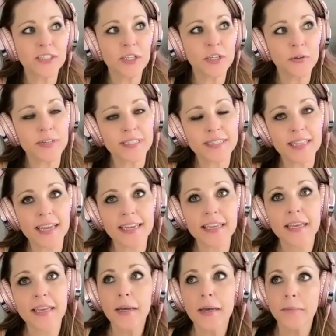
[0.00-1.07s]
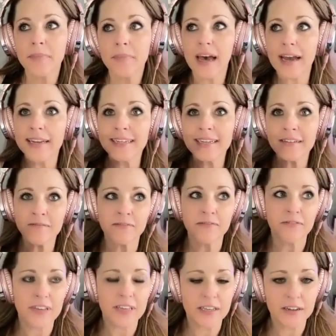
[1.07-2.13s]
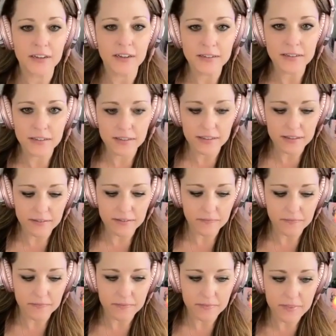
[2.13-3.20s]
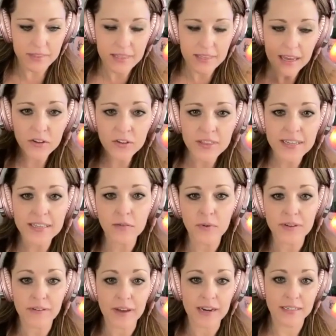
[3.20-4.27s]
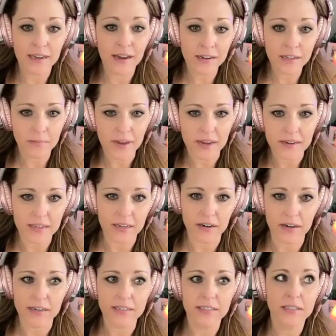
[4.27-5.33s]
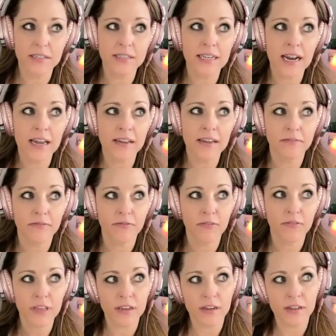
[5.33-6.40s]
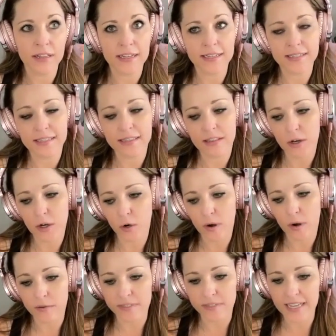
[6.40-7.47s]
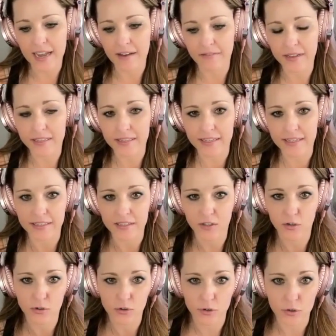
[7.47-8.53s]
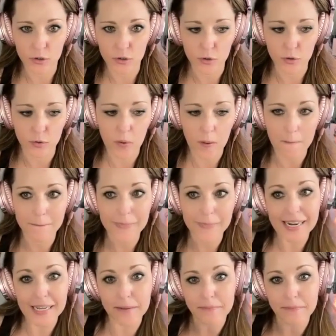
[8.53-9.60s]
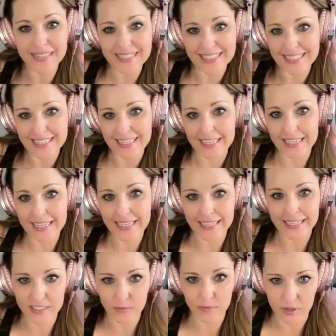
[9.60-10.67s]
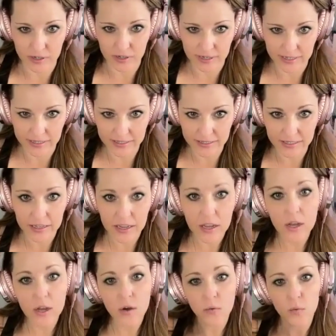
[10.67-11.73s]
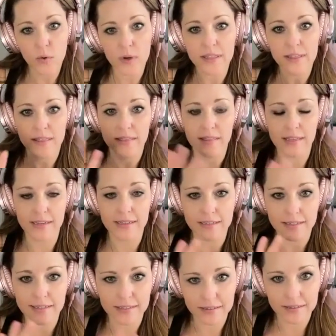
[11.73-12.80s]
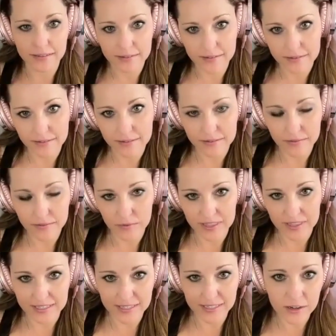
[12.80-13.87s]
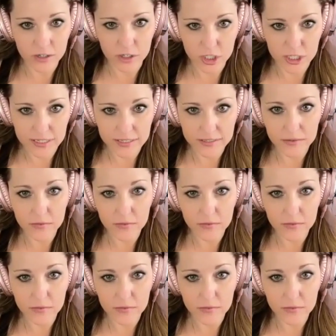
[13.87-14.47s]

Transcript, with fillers: too, is like I didn't feel the other thing that we've got to talk about here is did I feel as though I was having like this true mediumistic experience with these with these energies?